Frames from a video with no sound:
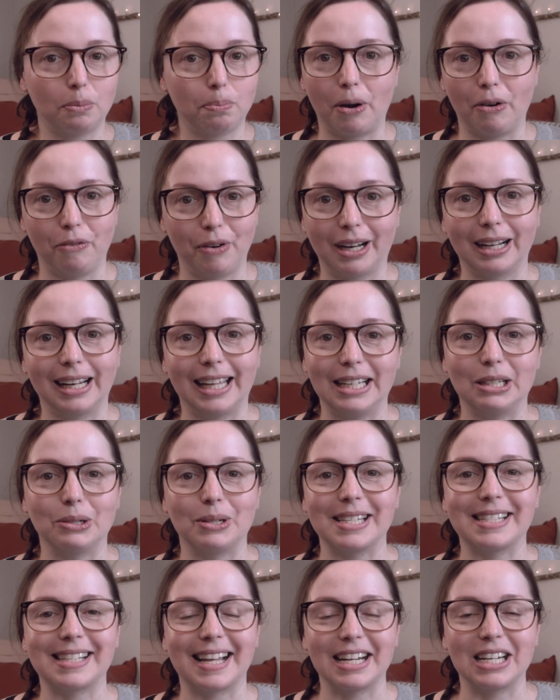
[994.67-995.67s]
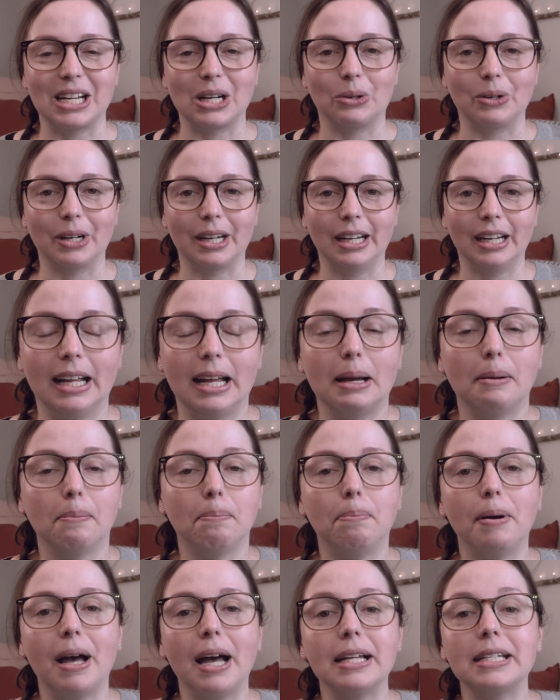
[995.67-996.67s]
perfectly into this category,
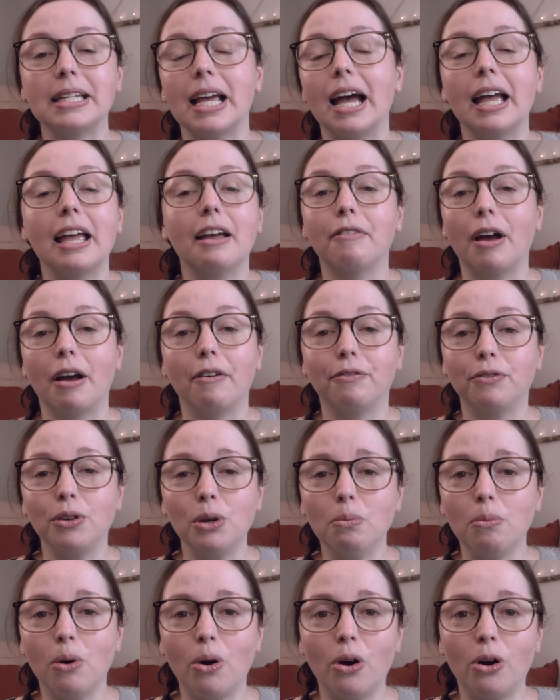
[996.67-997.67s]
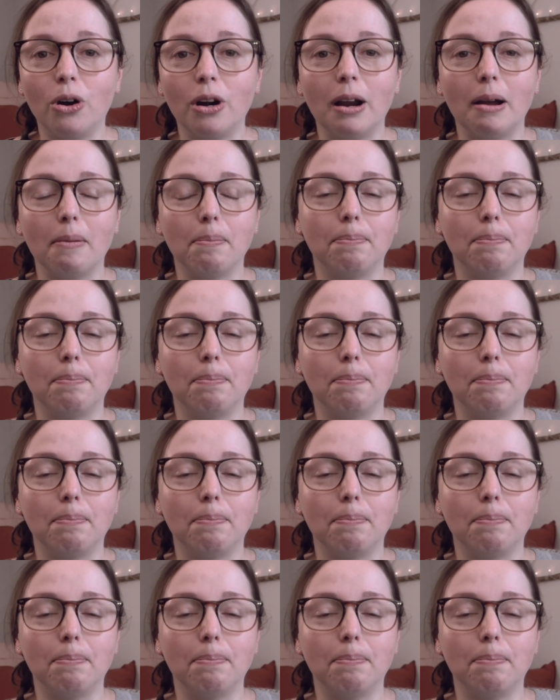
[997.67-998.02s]
but I have a few more,